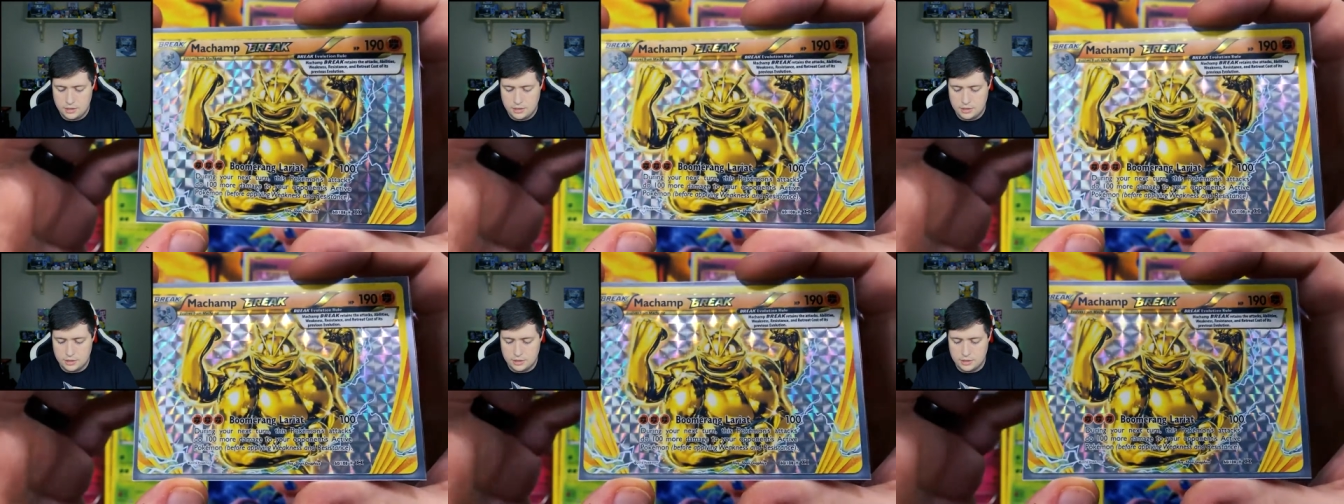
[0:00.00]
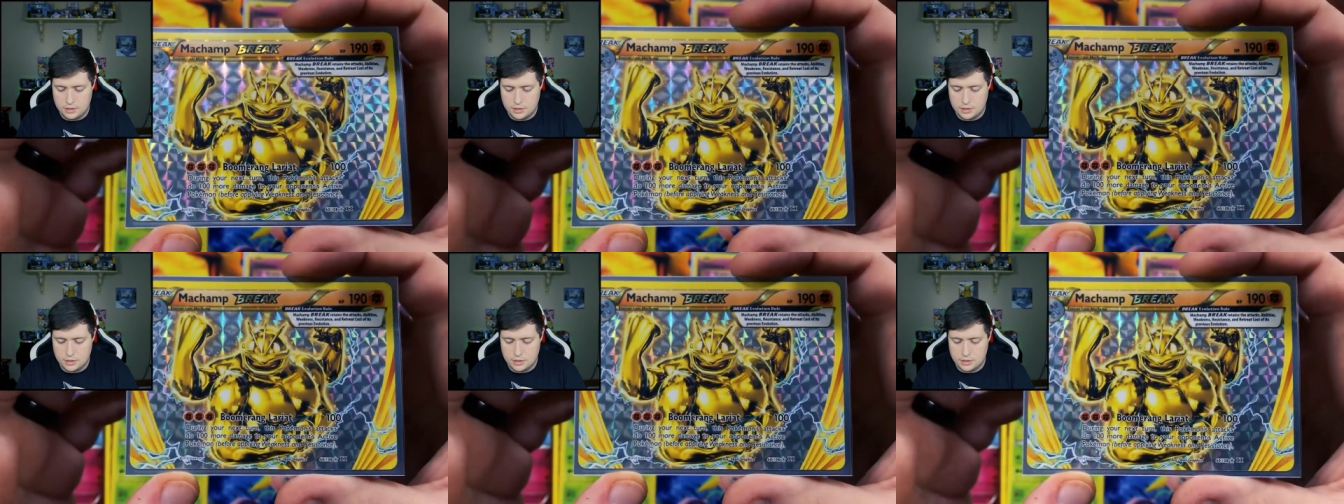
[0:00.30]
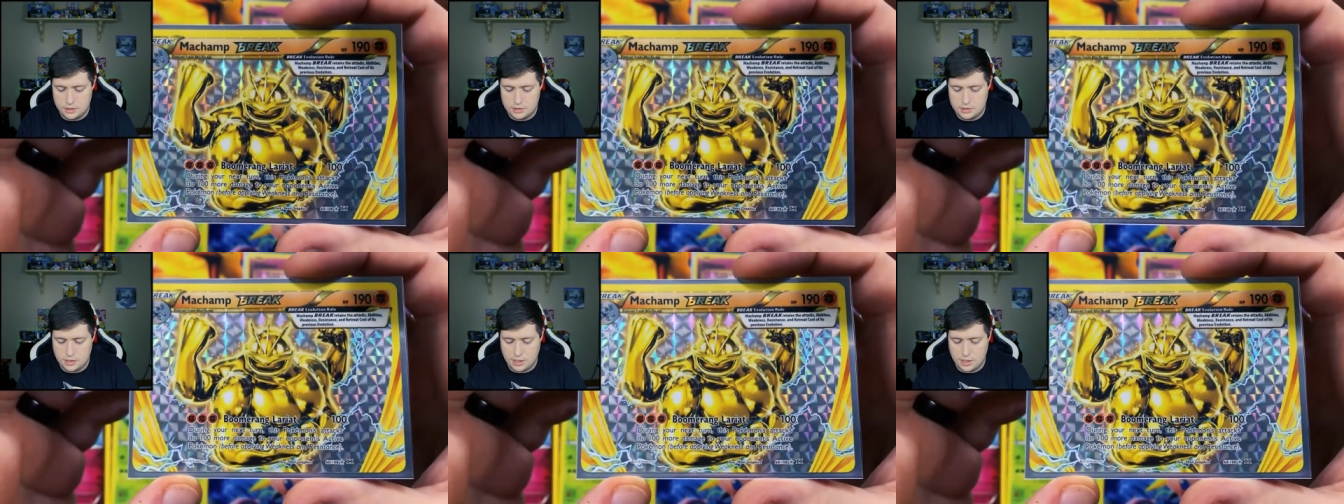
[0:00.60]
They're uh,
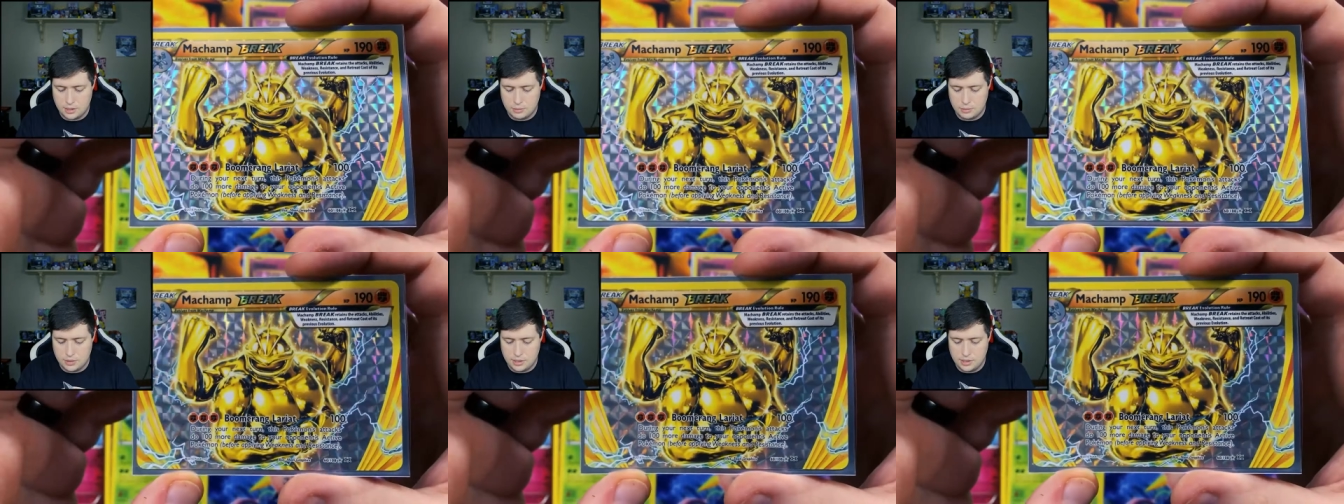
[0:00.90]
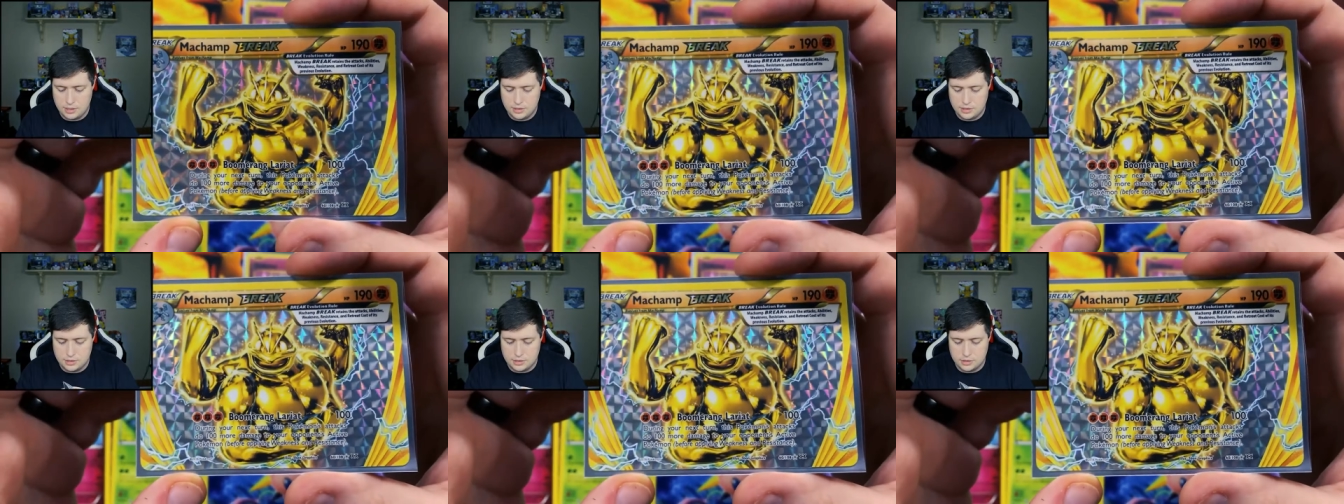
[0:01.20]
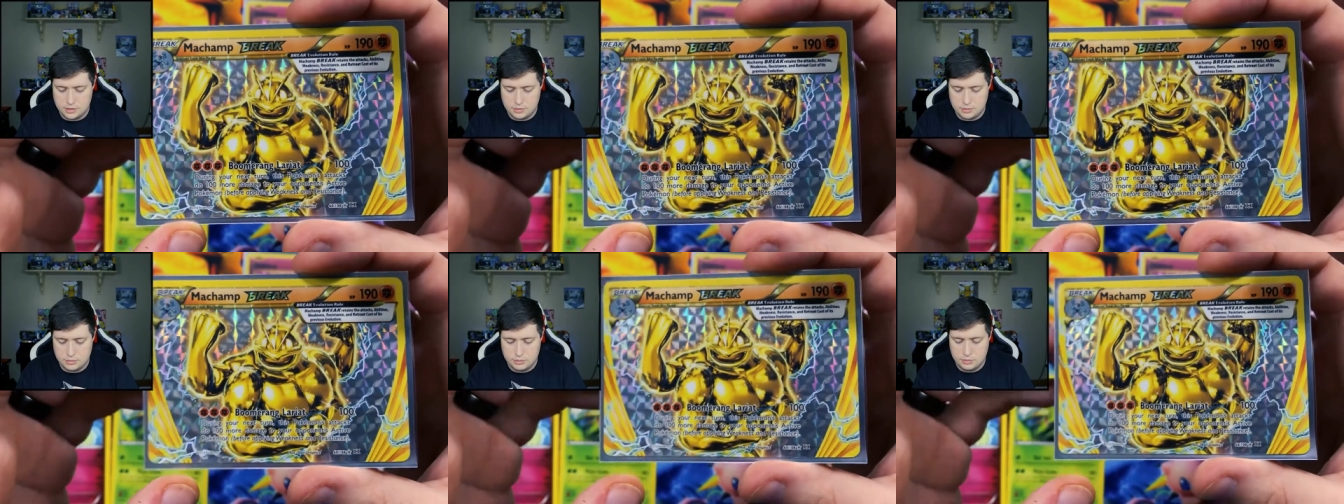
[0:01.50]
they're sideways.
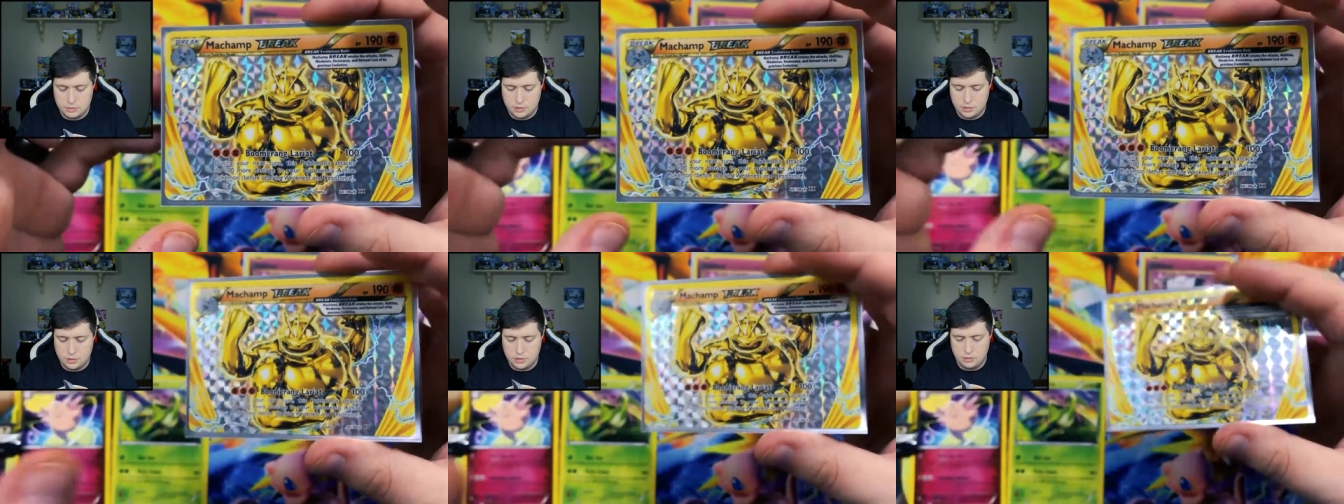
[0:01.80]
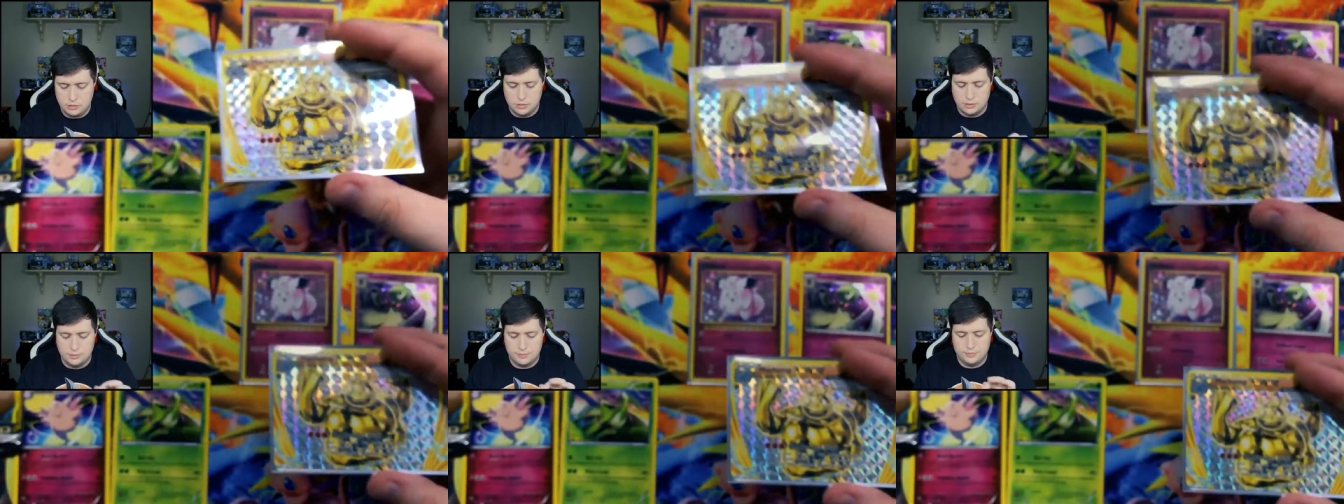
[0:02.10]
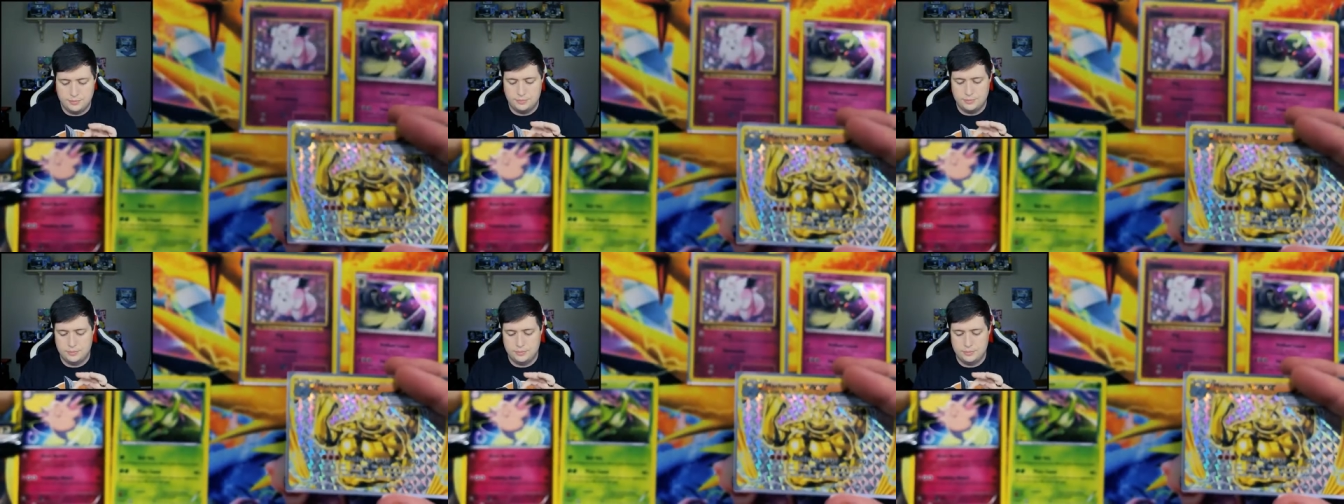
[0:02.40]
They're really cool.